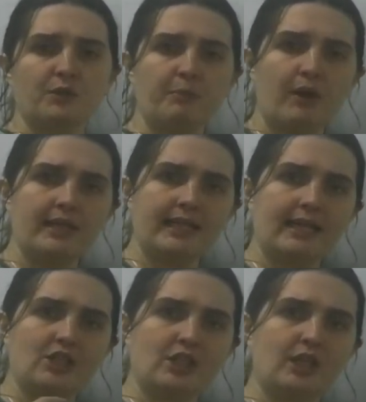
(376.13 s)
So if the
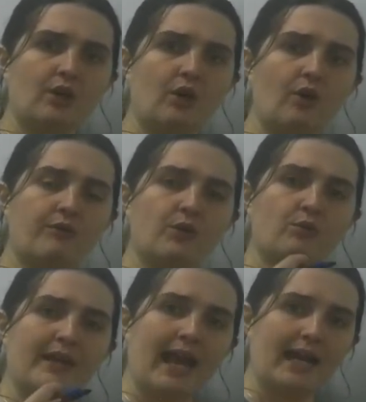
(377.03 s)
binding energy
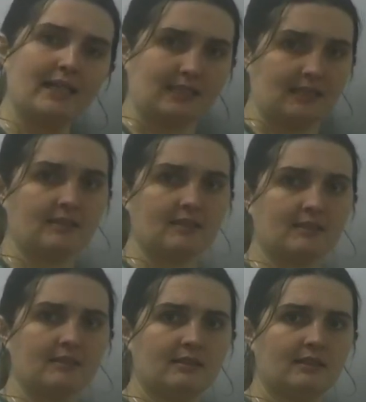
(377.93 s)
of your
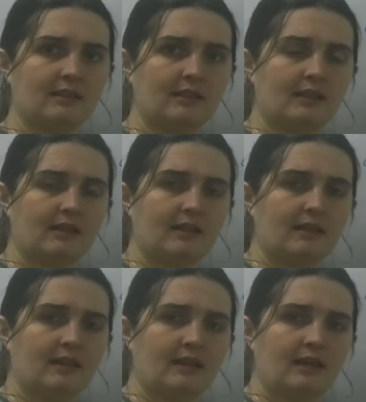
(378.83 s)
reactants
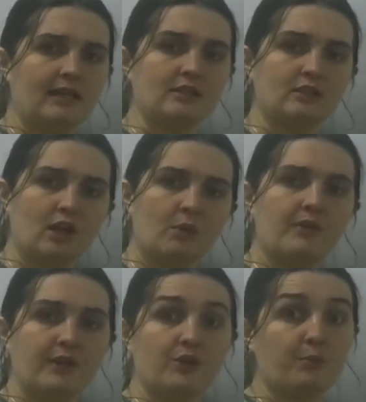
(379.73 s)
is
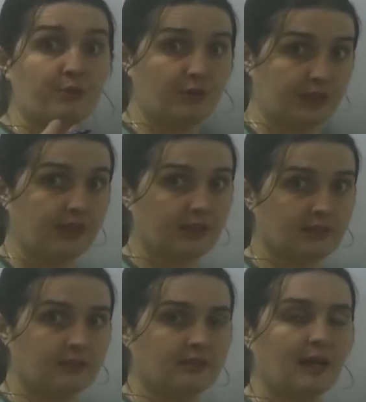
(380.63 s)
lower than your
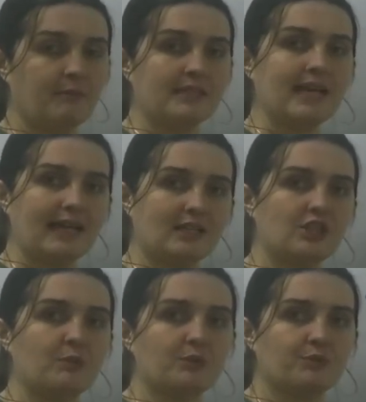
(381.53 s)
products, that means
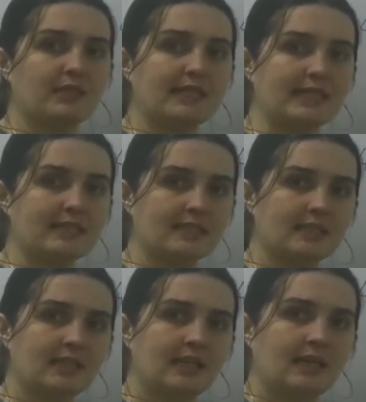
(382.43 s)
energy was
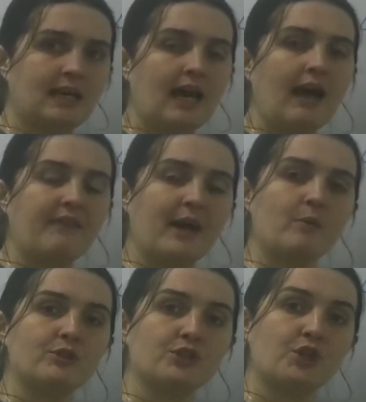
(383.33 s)
released.
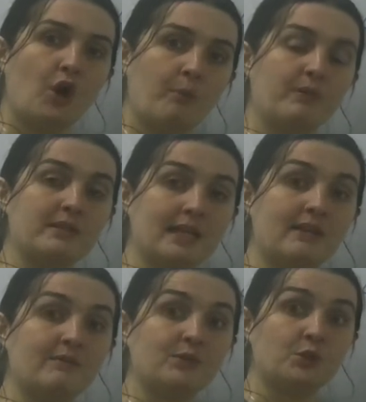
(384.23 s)
And that was to
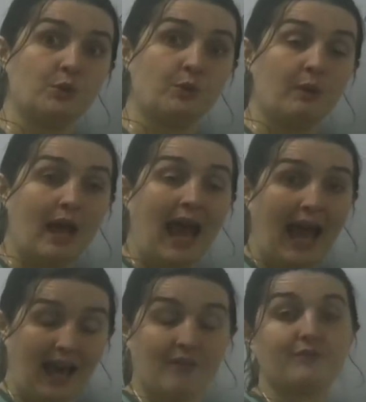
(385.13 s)
compensate to
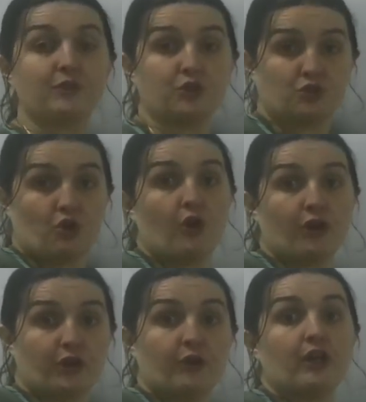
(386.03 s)
have the
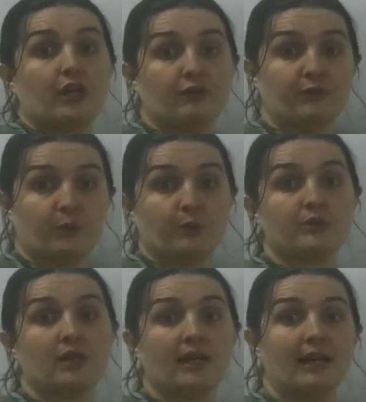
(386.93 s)
strong nuclear
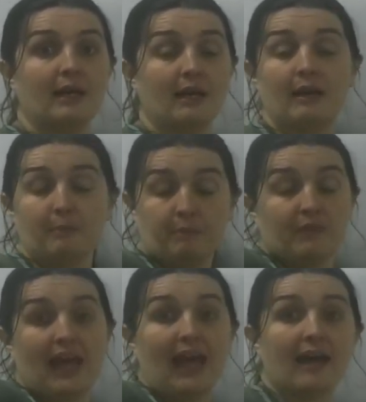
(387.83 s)
force
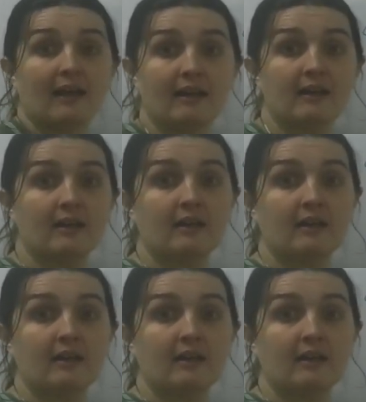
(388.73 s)
there.